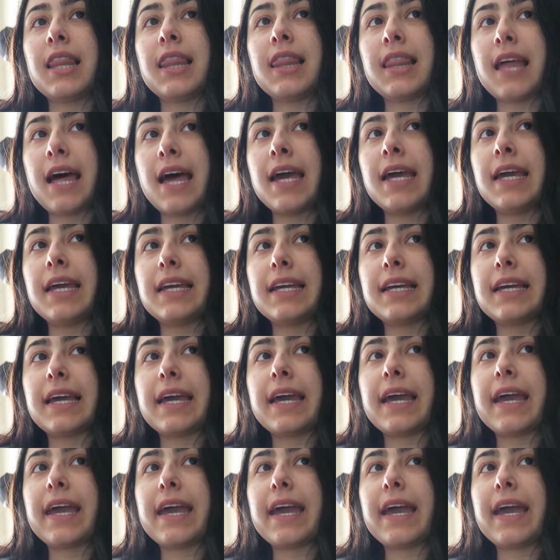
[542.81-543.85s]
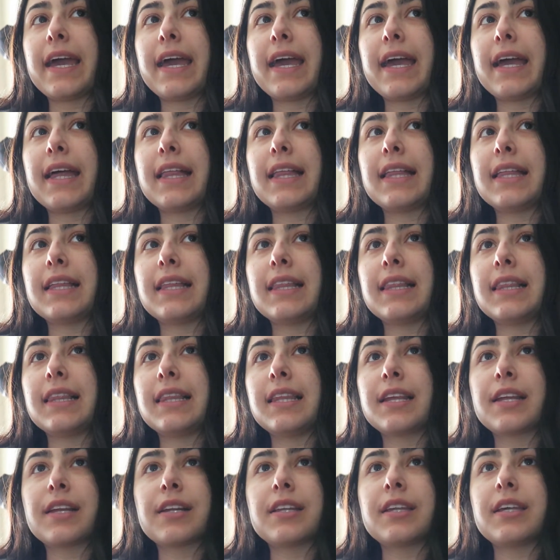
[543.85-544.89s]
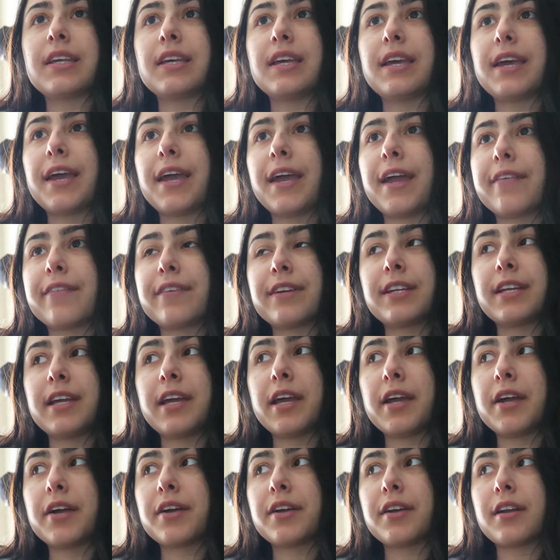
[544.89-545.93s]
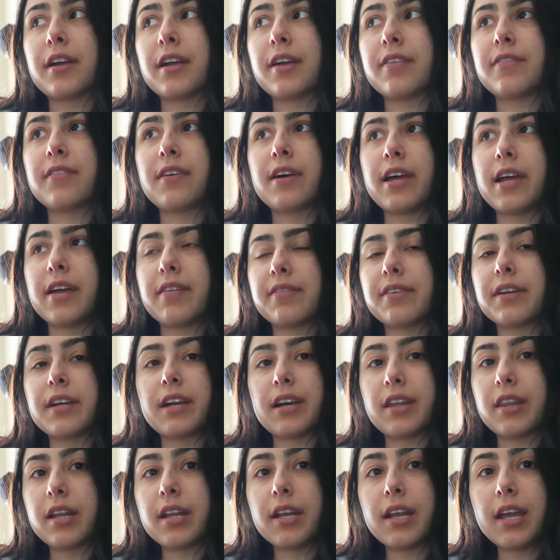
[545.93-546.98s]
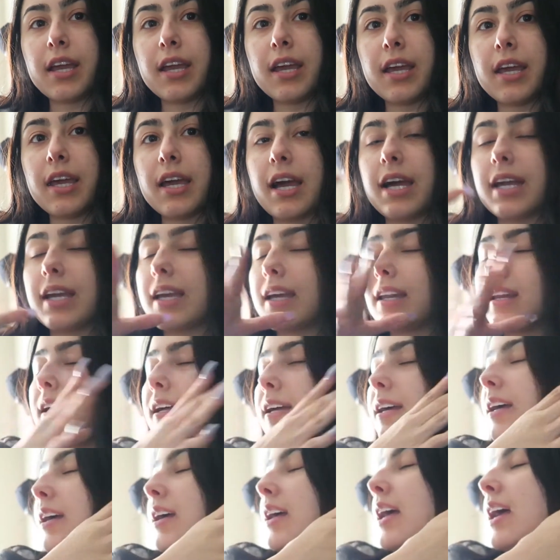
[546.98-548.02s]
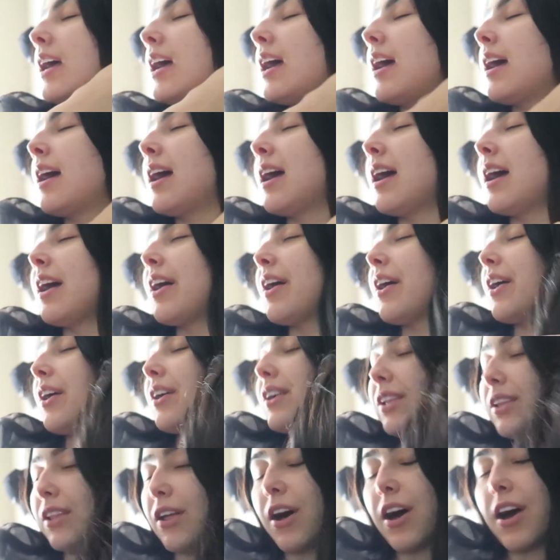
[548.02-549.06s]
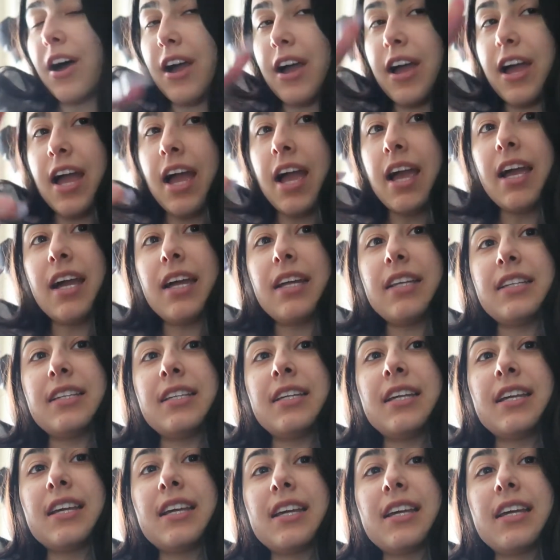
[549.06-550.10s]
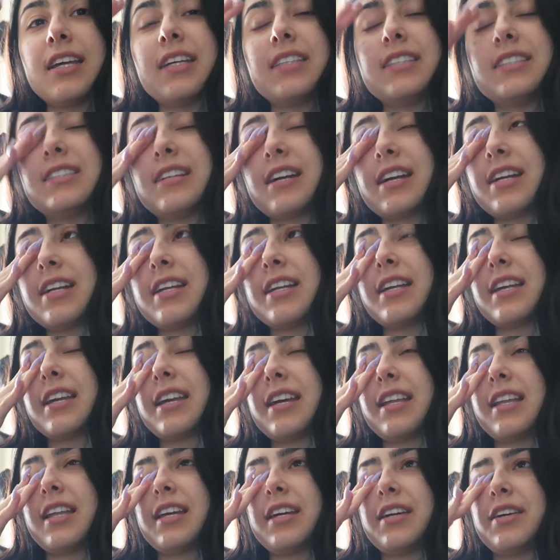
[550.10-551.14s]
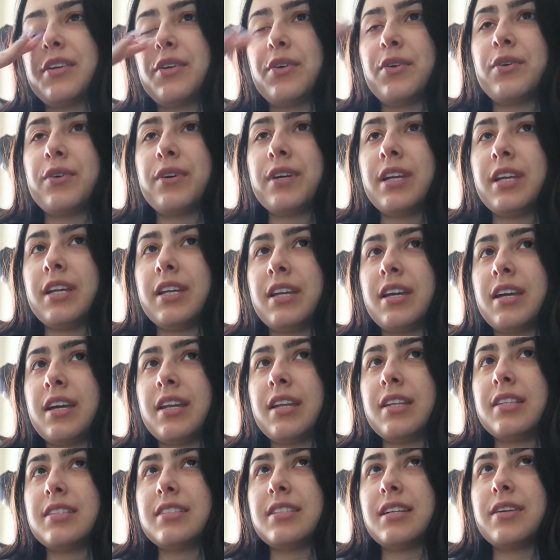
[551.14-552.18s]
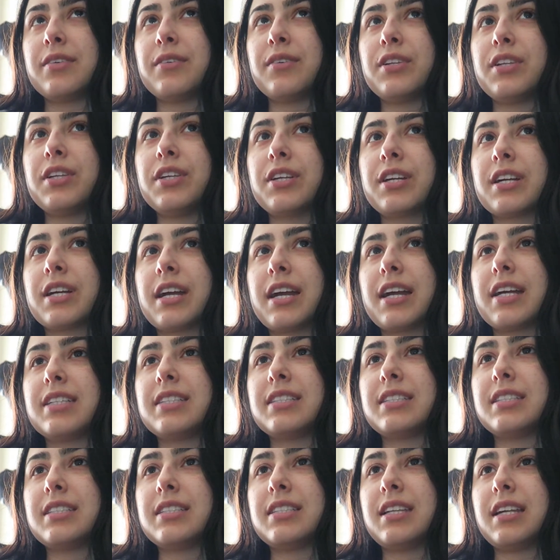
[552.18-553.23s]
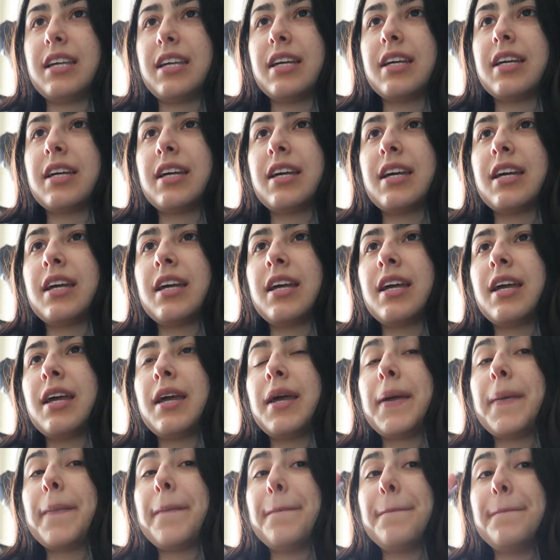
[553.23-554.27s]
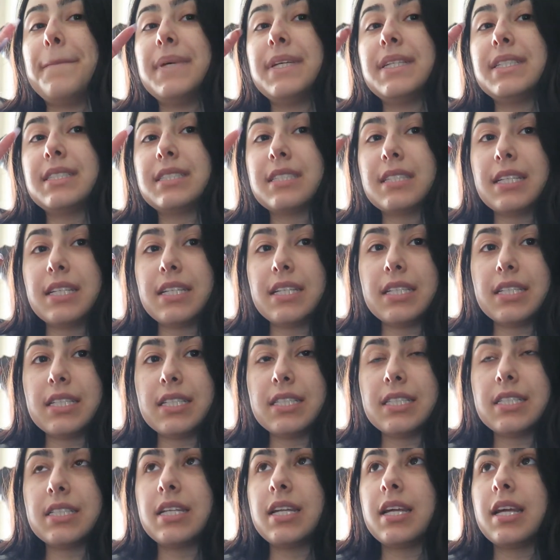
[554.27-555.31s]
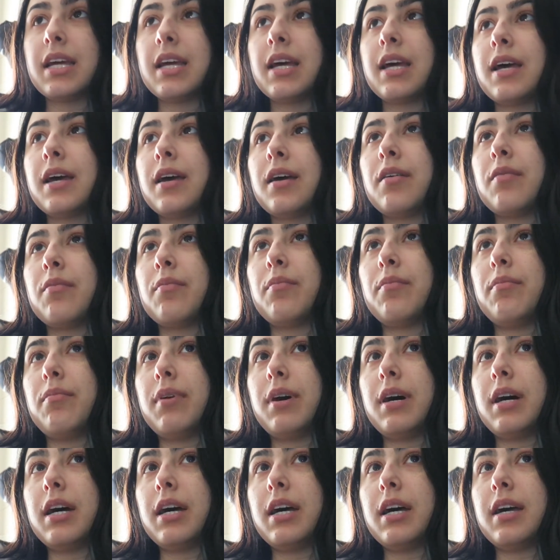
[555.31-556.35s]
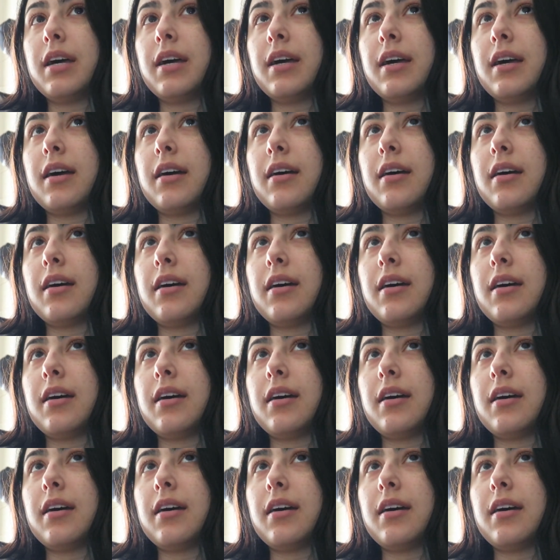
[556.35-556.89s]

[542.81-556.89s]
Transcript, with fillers: like literally every day or not, if not every other day. I get it a lot and it's starting to get like annoying and it's not really your guys' like business but